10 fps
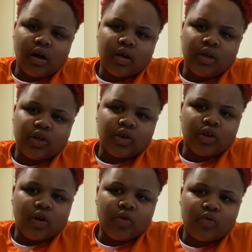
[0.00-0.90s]
you
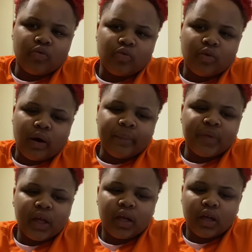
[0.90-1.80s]
know, I'm
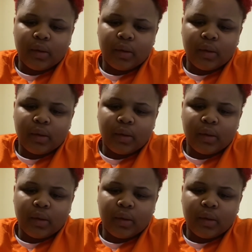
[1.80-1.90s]
thinking